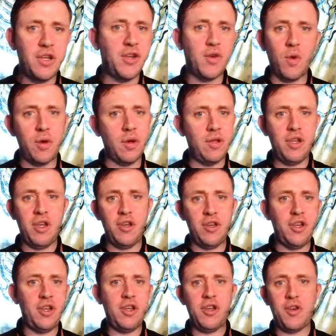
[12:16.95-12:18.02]
You don't
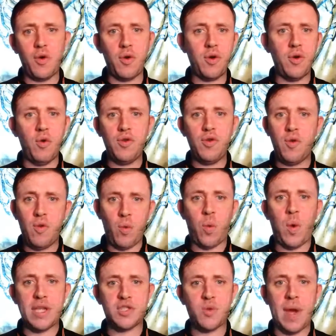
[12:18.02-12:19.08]
know
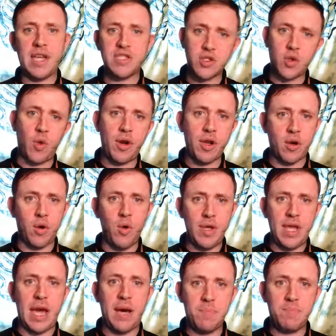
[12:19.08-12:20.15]
which way it's going to go
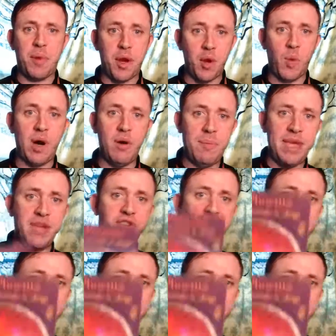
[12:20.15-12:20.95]
yet, but it will be in